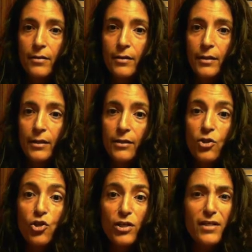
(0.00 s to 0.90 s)
Does
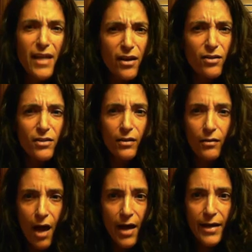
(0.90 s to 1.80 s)
she dare to
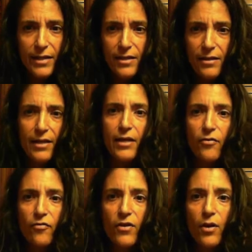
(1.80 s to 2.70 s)
lie to the
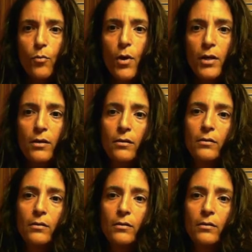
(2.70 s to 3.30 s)
Infinite One?